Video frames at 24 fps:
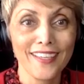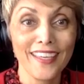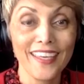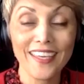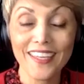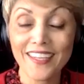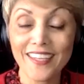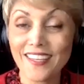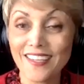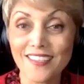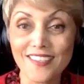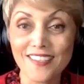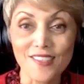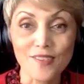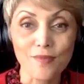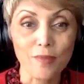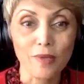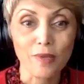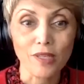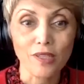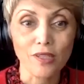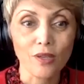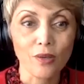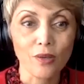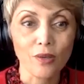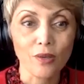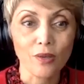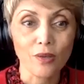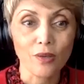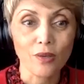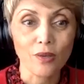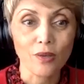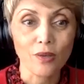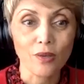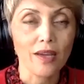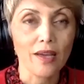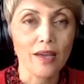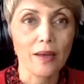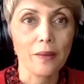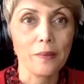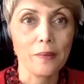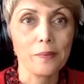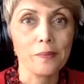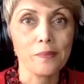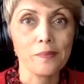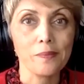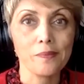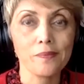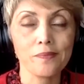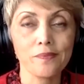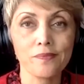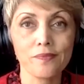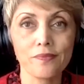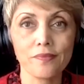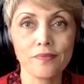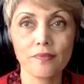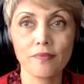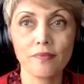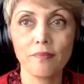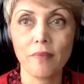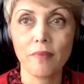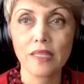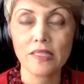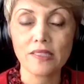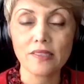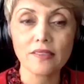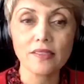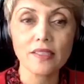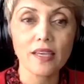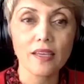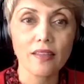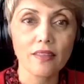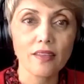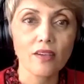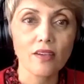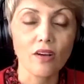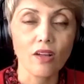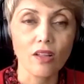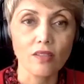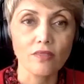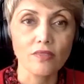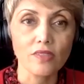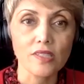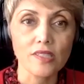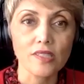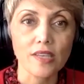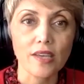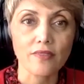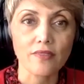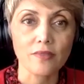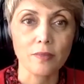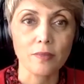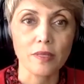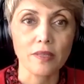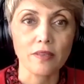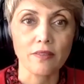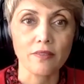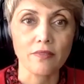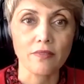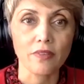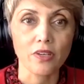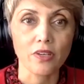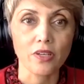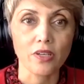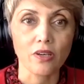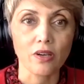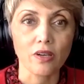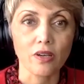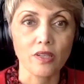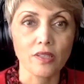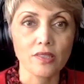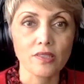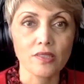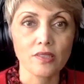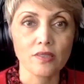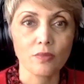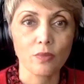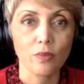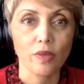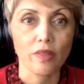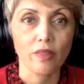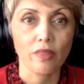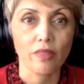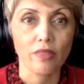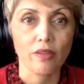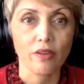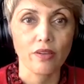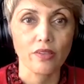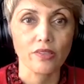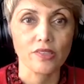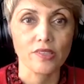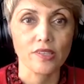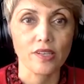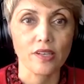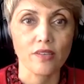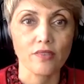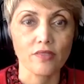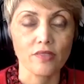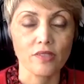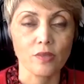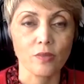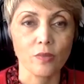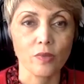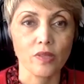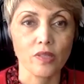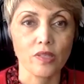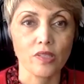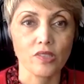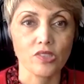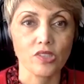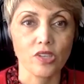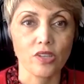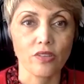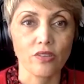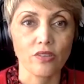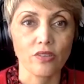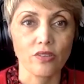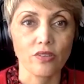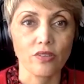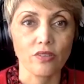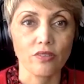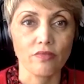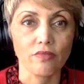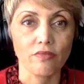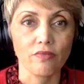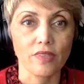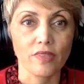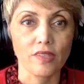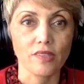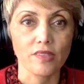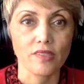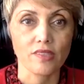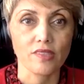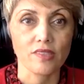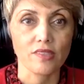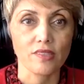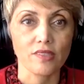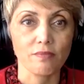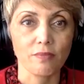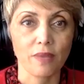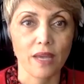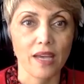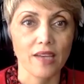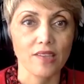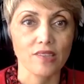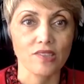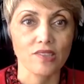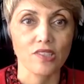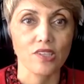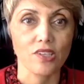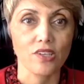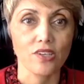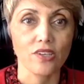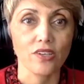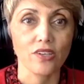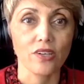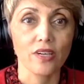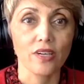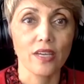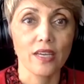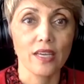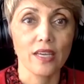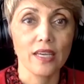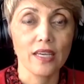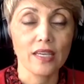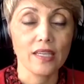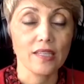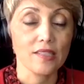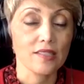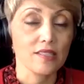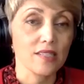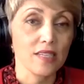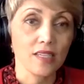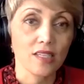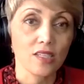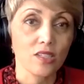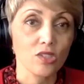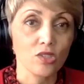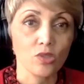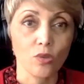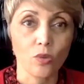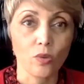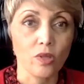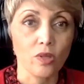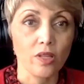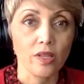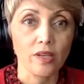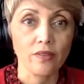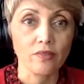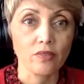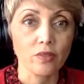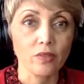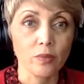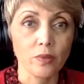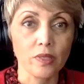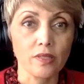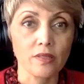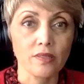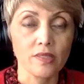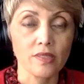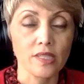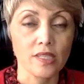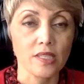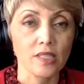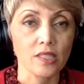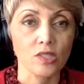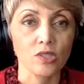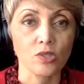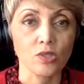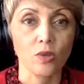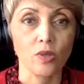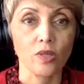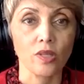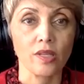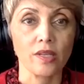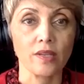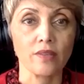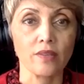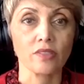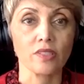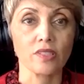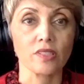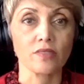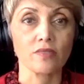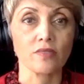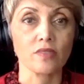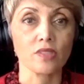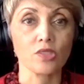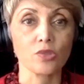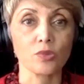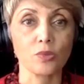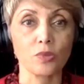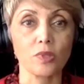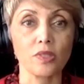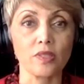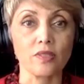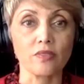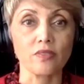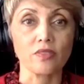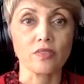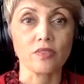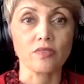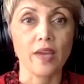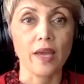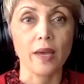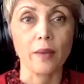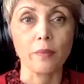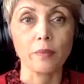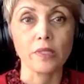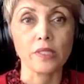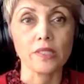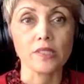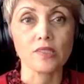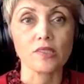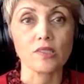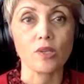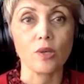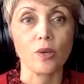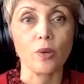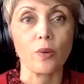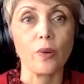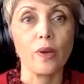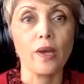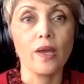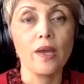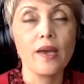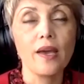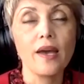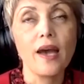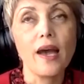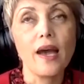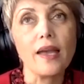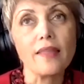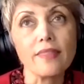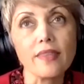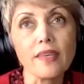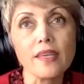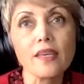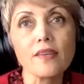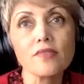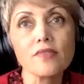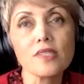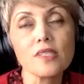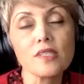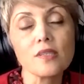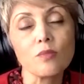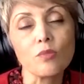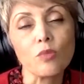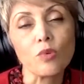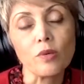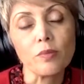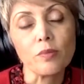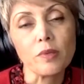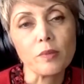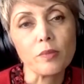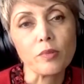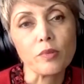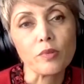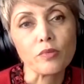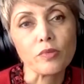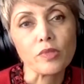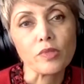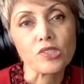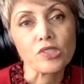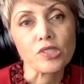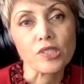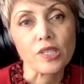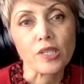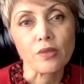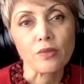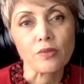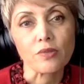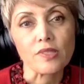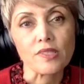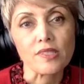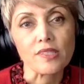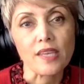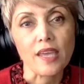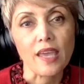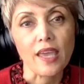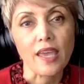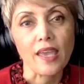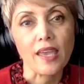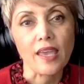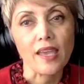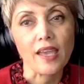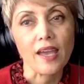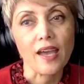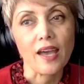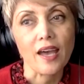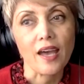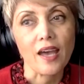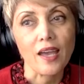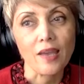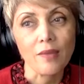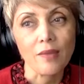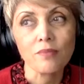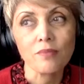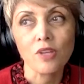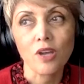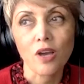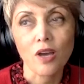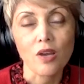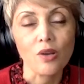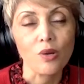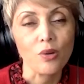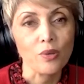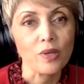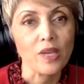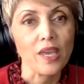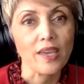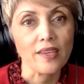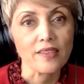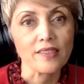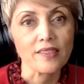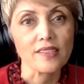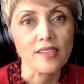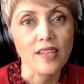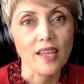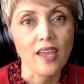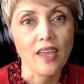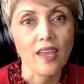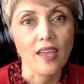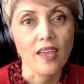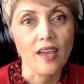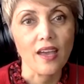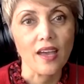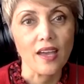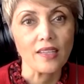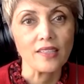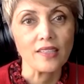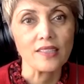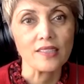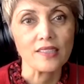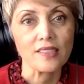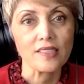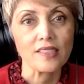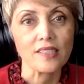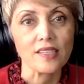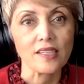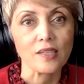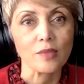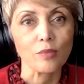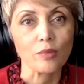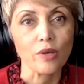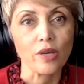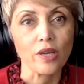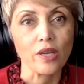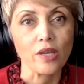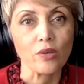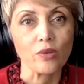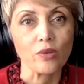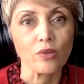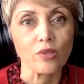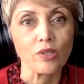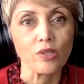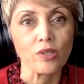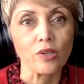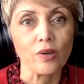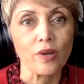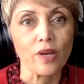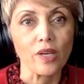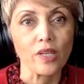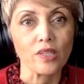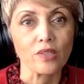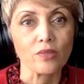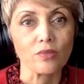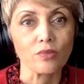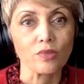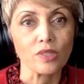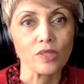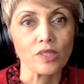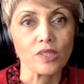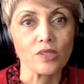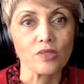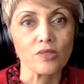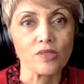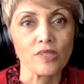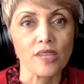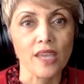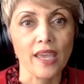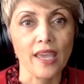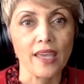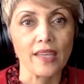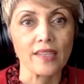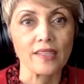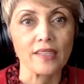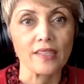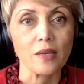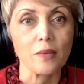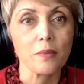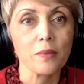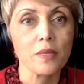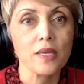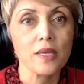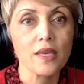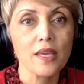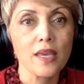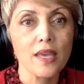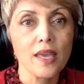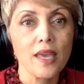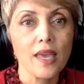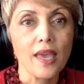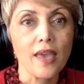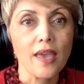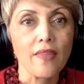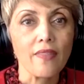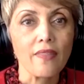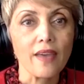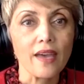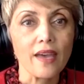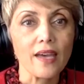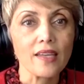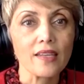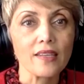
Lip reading: It is, but you know what? Mentally, I think all of us have to be very honest with ourselves and with each other this past year. It's taken a toll on everyone. It's taken a toll on every individual, every family. So I think I've seen more people reaching out and saying, I'm not okay today. I need to take a break, or, I could really use a hand up. And that